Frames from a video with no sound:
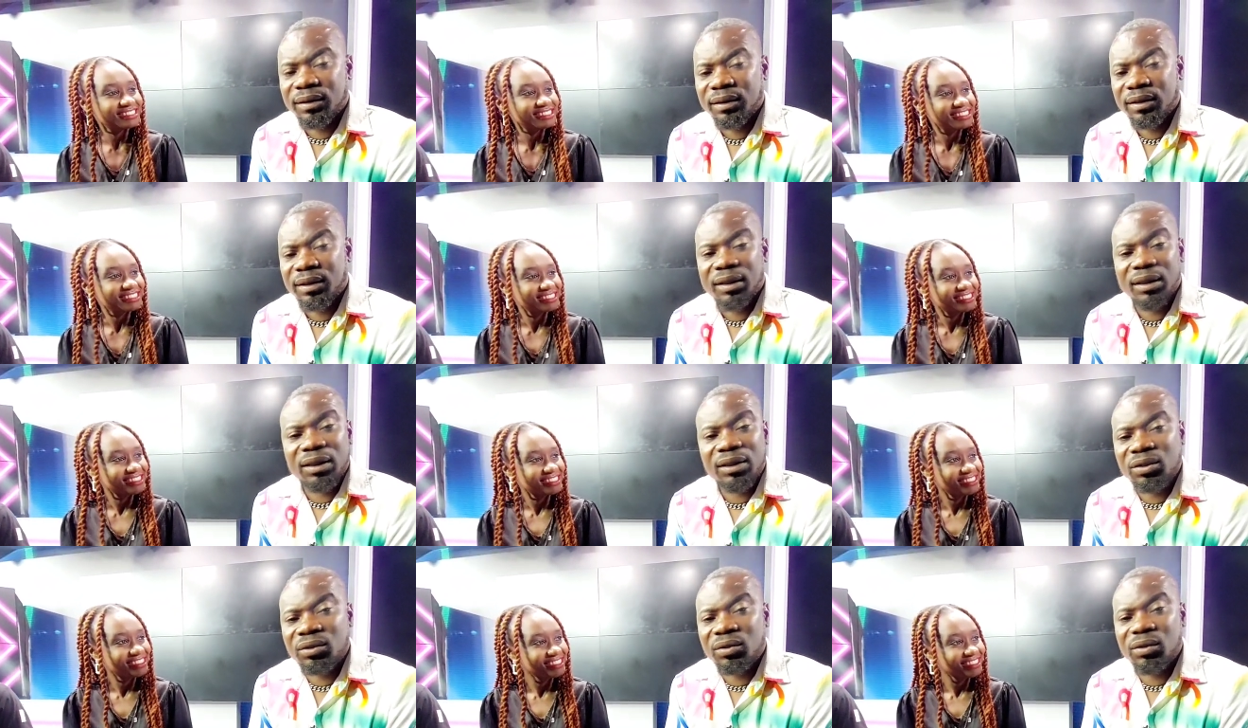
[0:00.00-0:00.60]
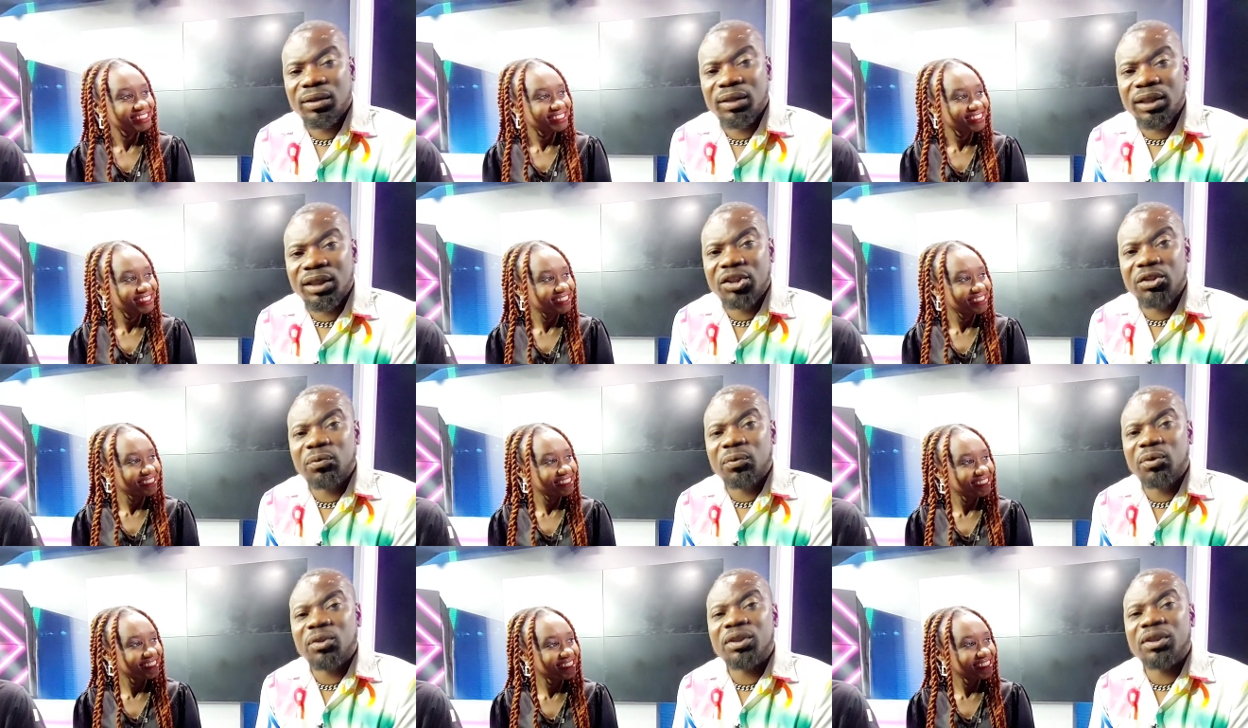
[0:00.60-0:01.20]
Speaker 1: it's not a
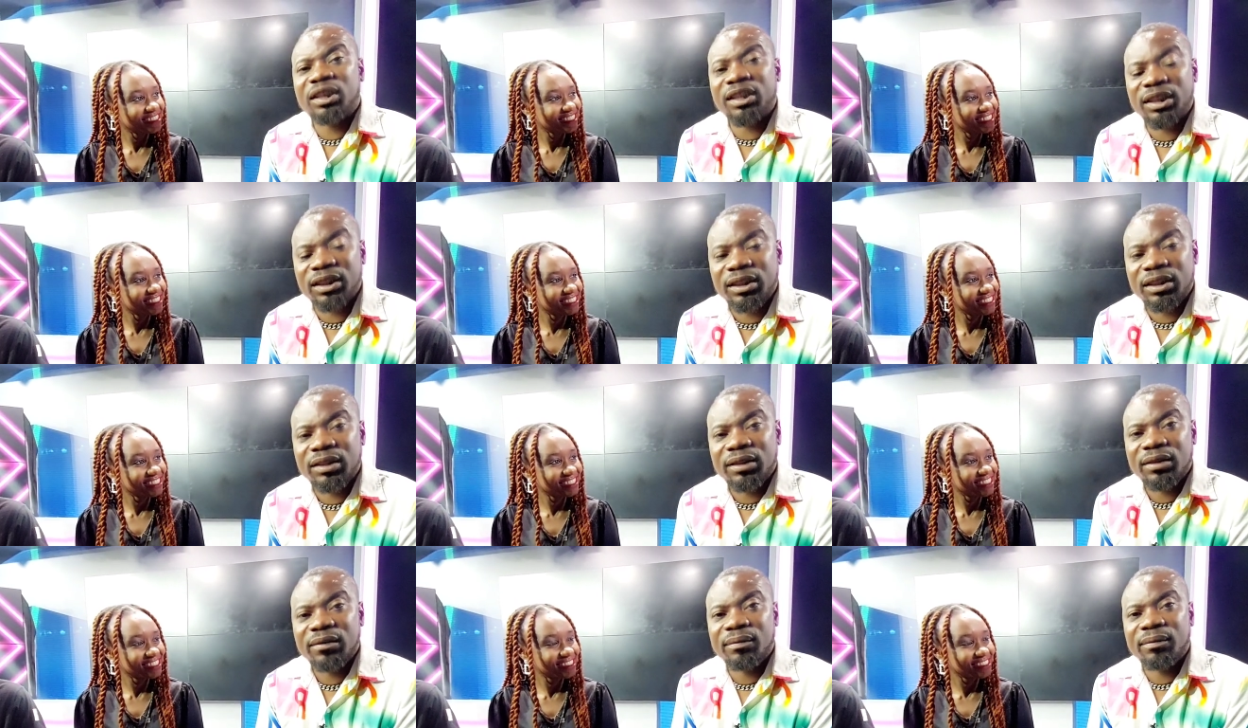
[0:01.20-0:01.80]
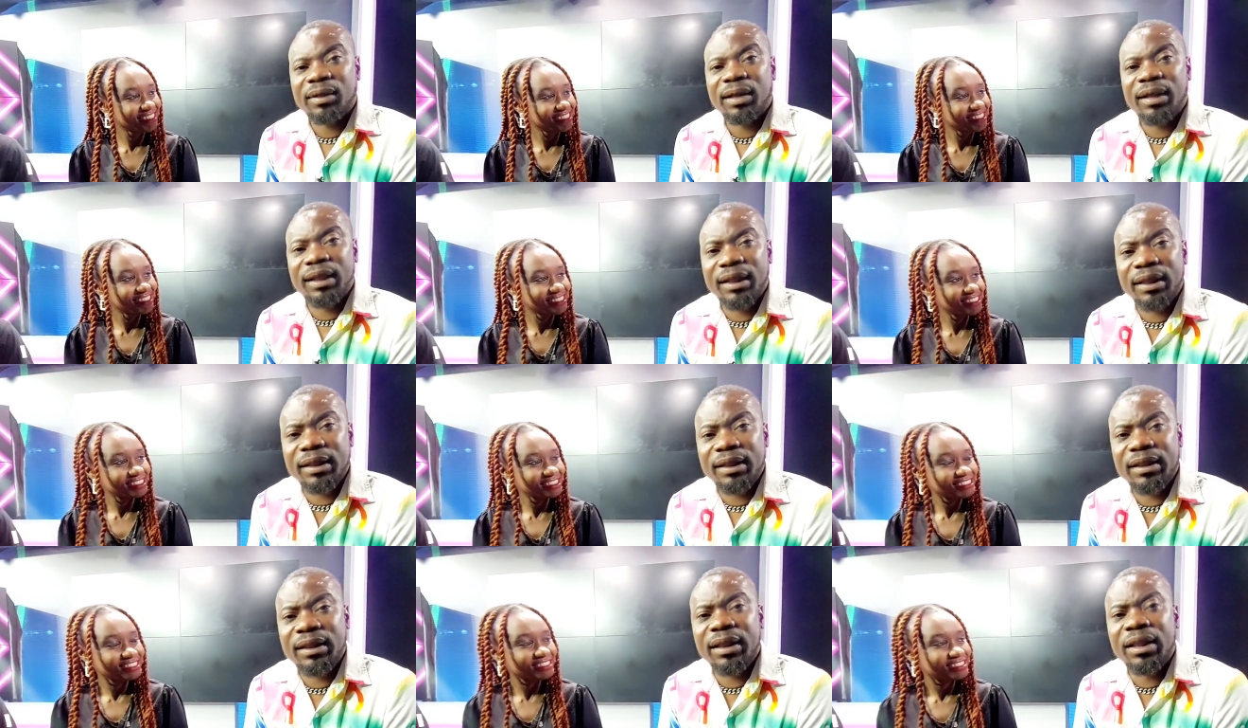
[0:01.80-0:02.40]
small thing.
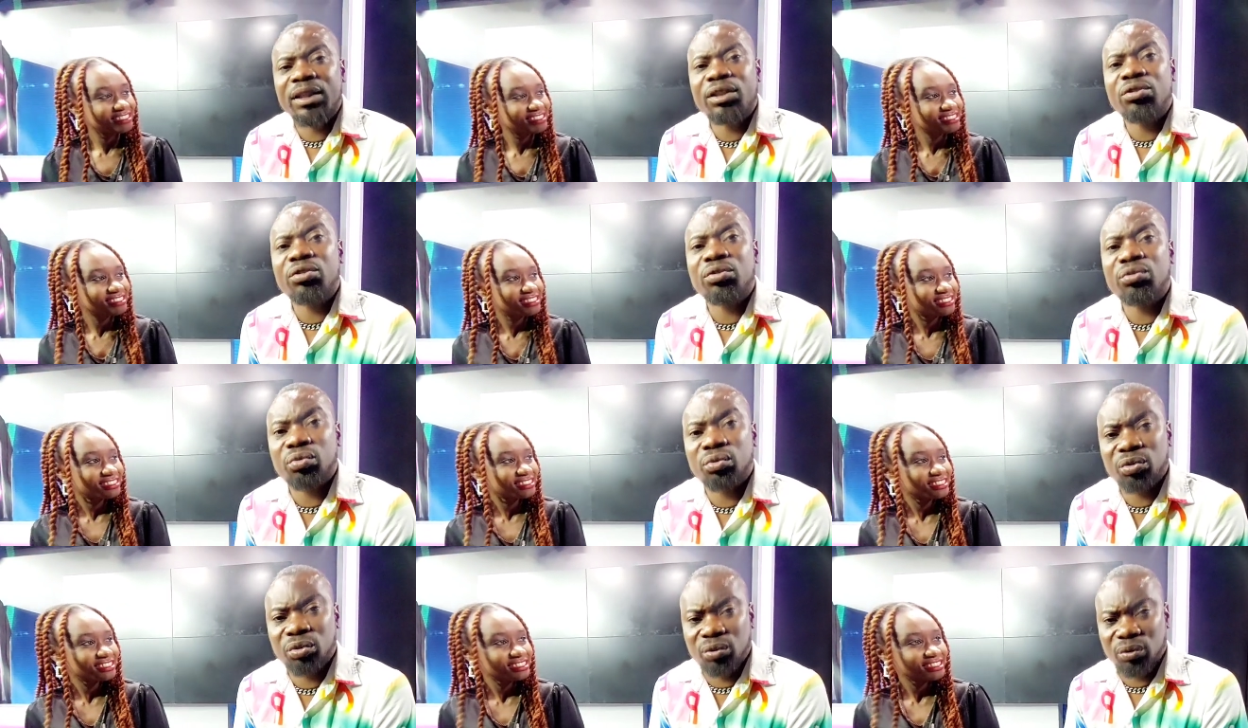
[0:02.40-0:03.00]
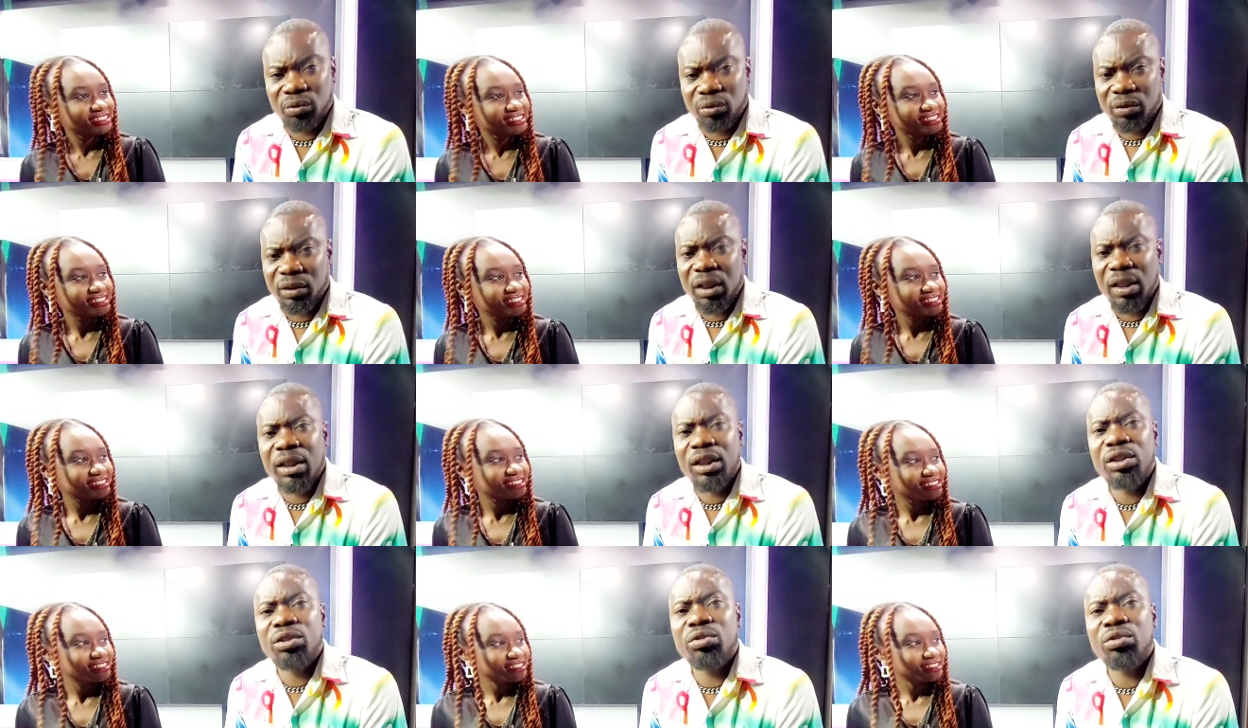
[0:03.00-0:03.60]
Marriage is an institution.
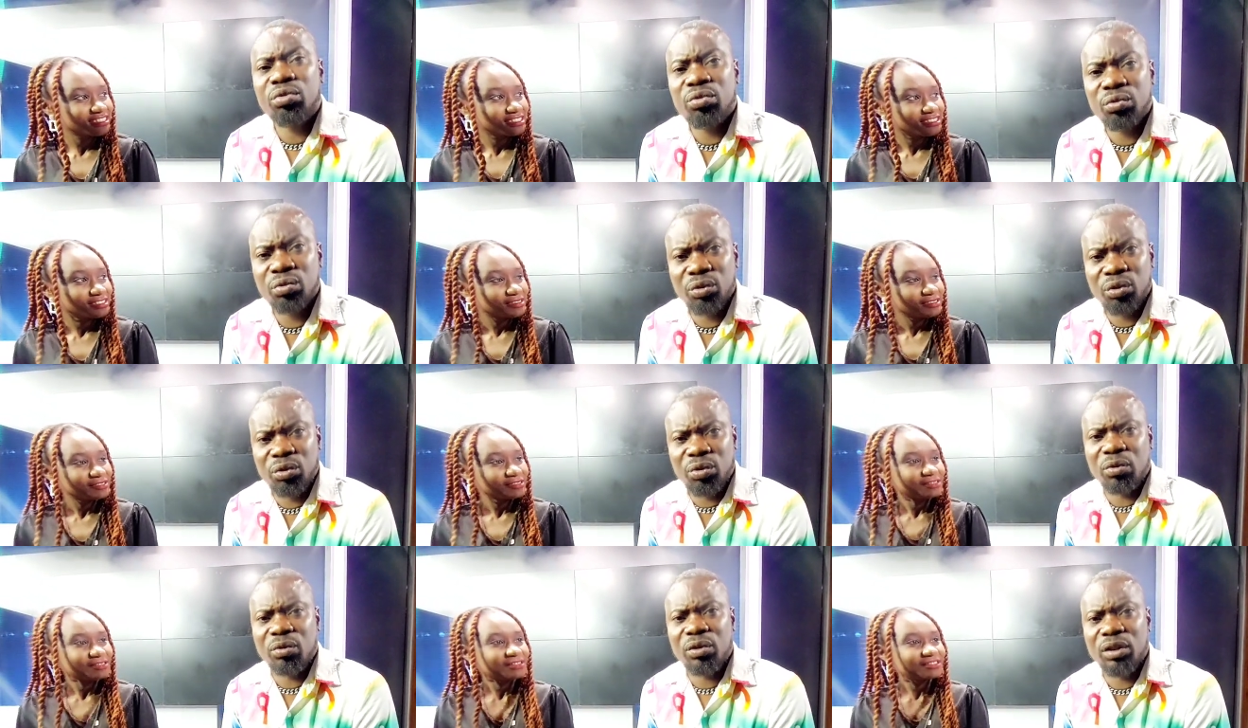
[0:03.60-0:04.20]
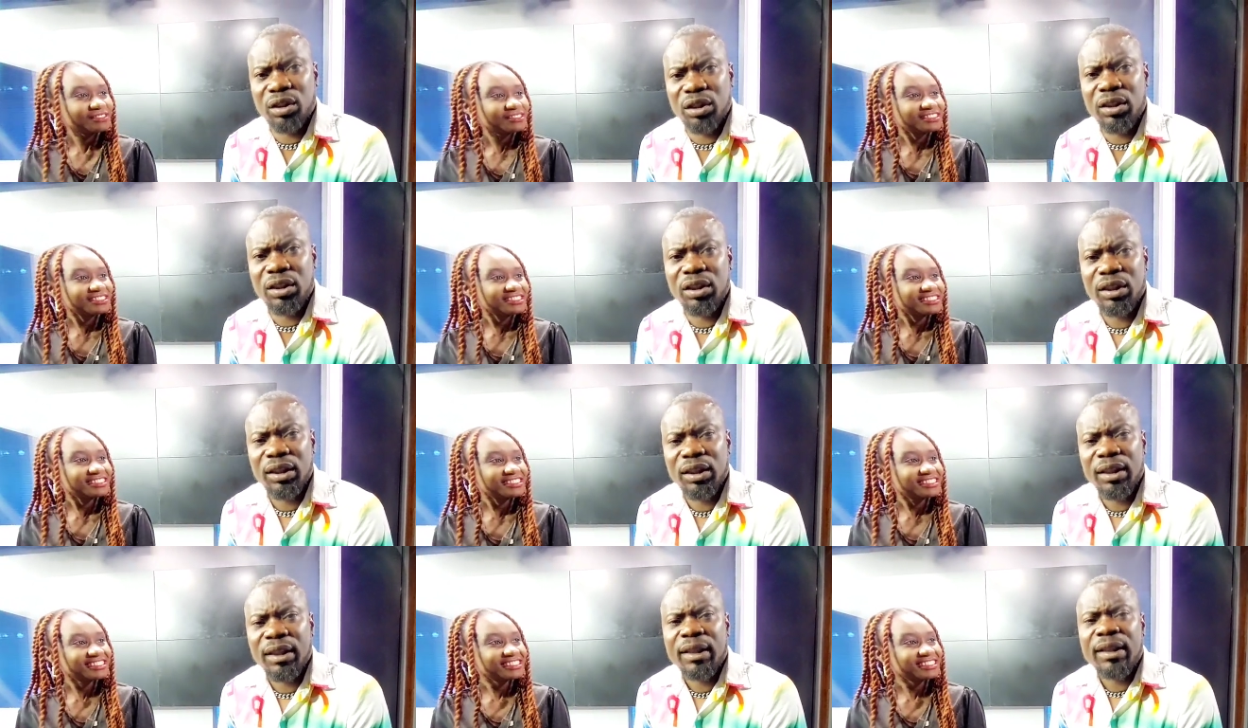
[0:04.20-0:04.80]
An institution
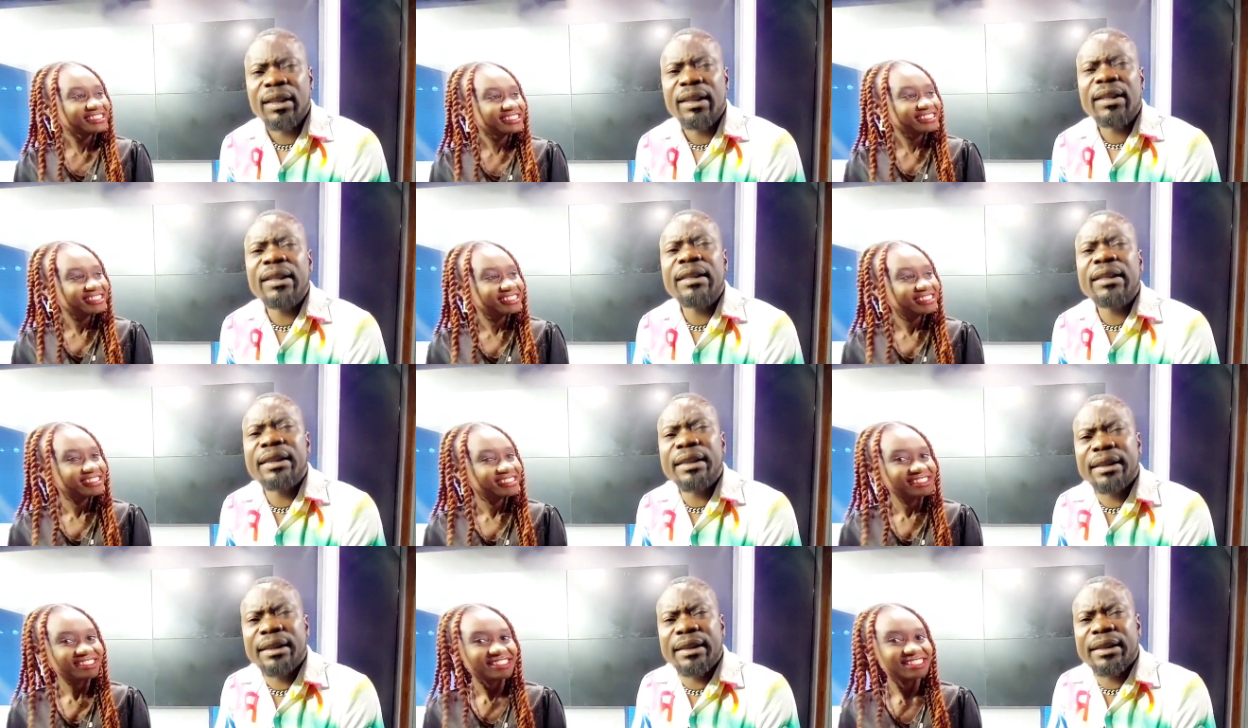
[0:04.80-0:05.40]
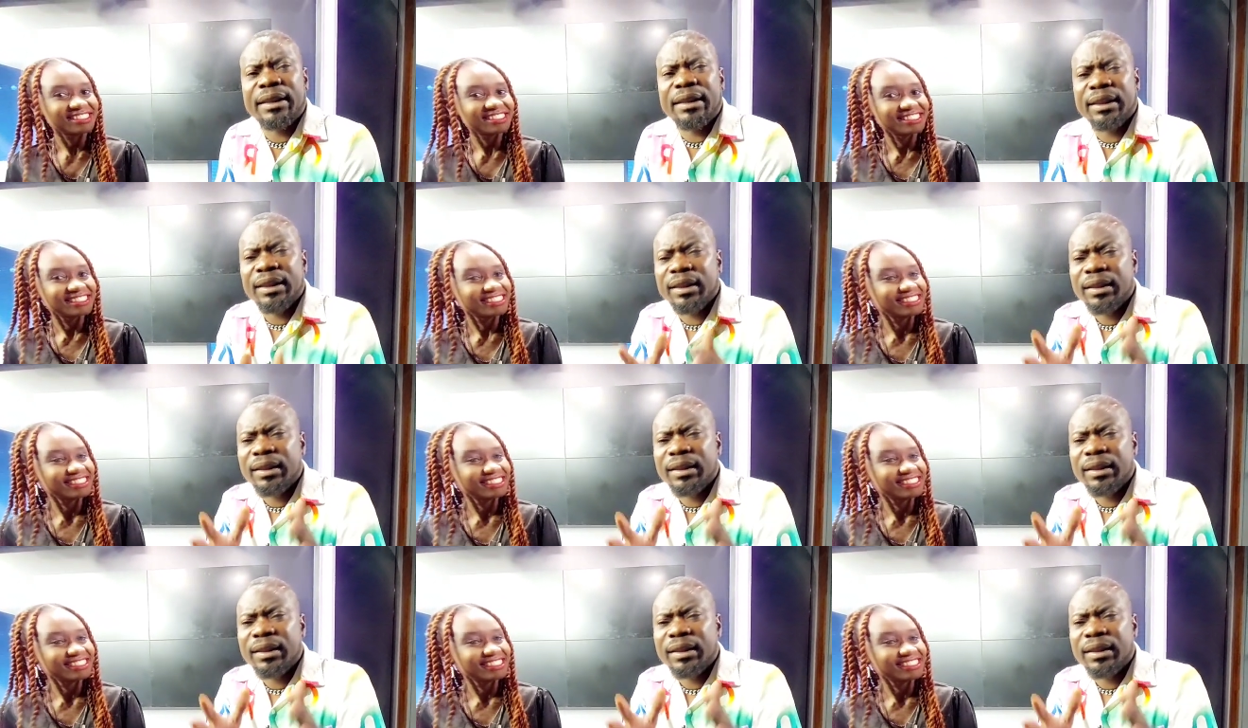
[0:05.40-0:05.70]
is